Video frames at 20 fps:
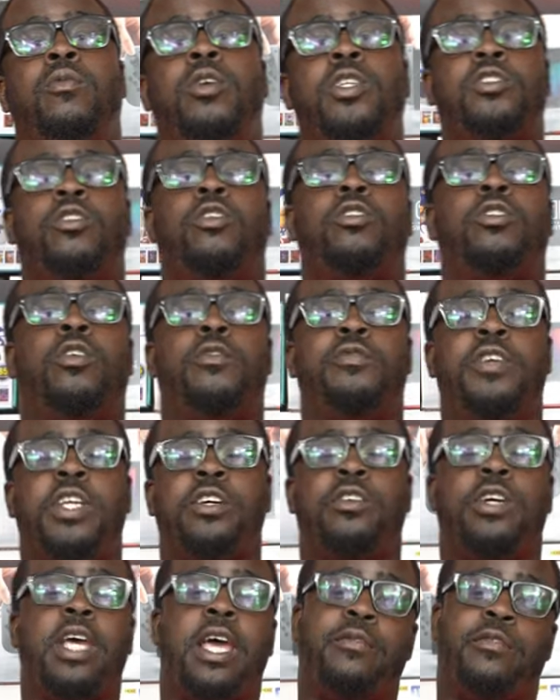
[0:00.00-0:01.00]
What's going on,
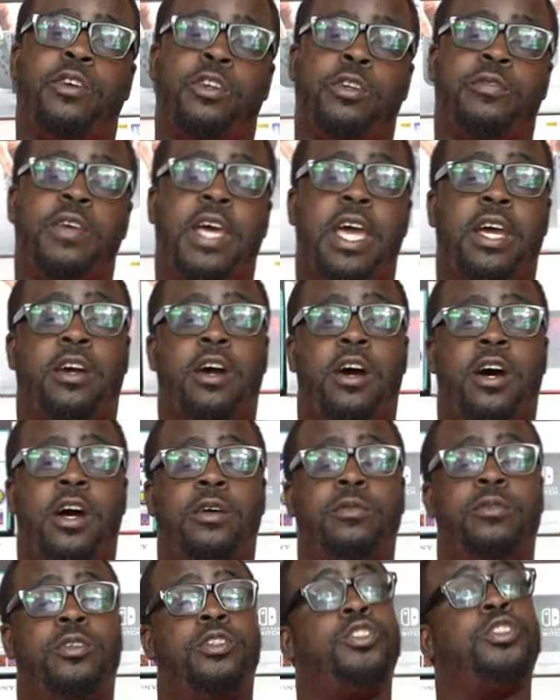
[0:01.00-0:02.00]
Video Game Votary
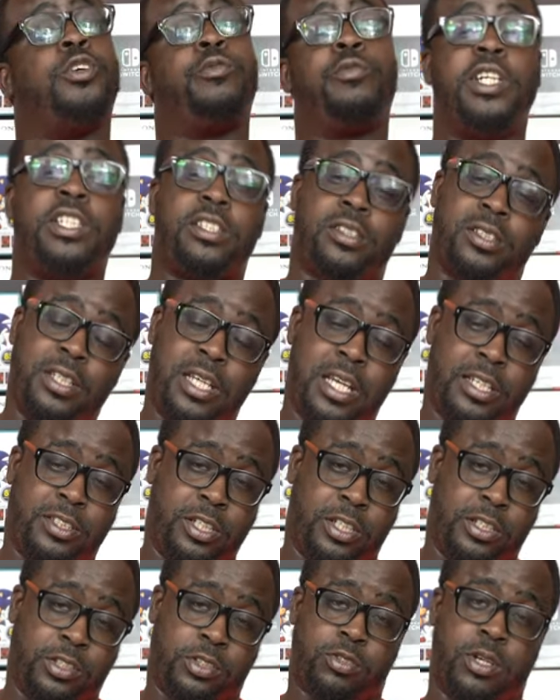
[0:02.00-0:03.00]
Vanguard? So recently I
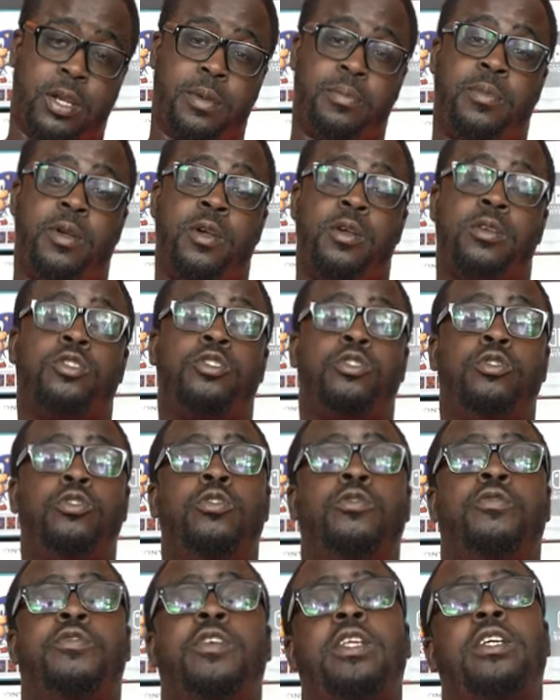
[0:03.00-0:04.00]
took a trip
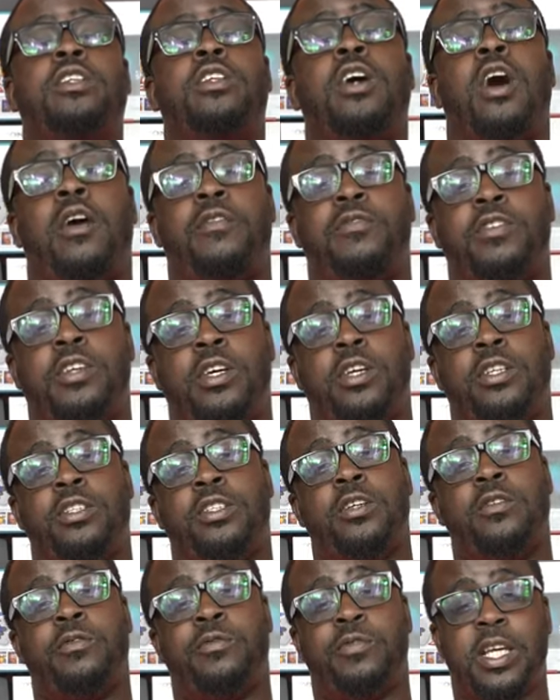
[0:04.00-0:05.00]
to Philadelphia
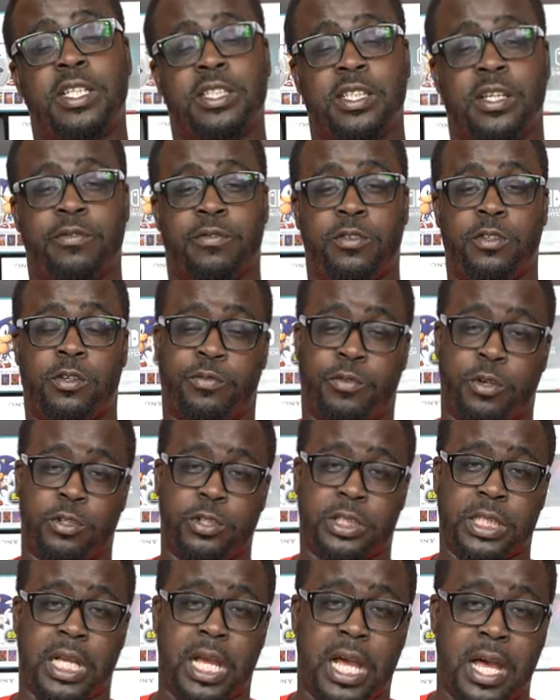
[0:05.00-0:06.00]
to visit for the
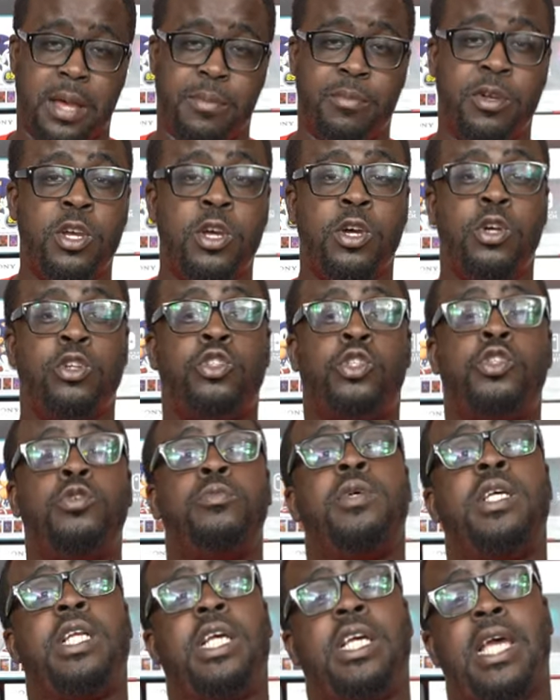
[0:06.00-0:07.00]
first time Too
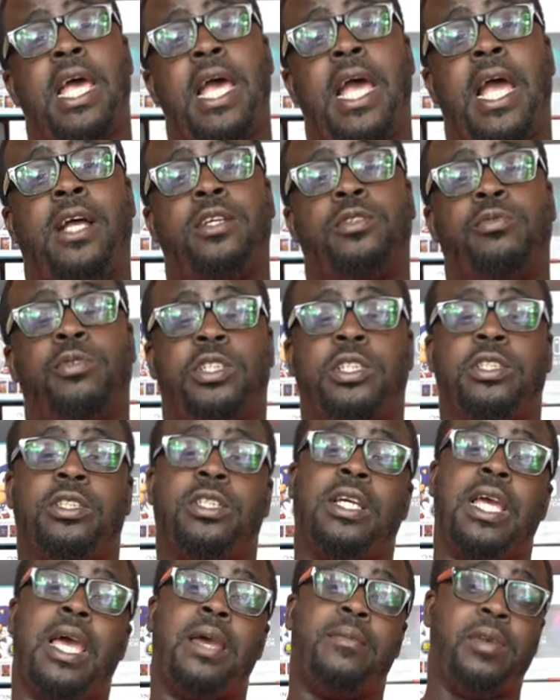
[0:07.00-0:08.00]
Many Games, which
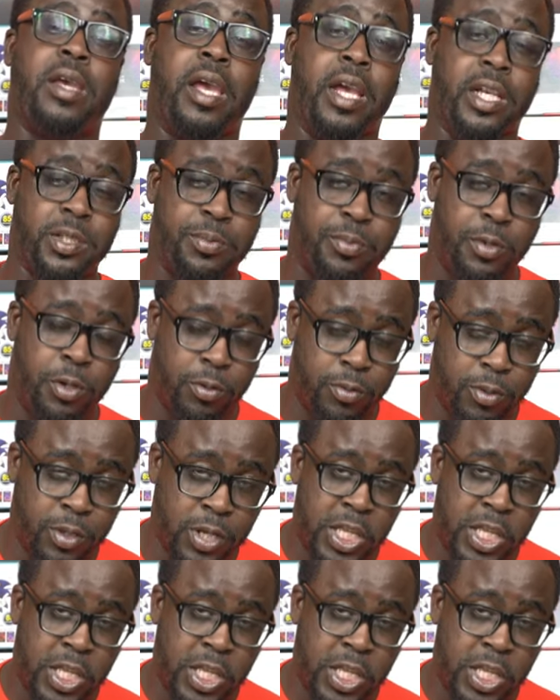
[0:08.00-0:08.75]
is a gaming expo.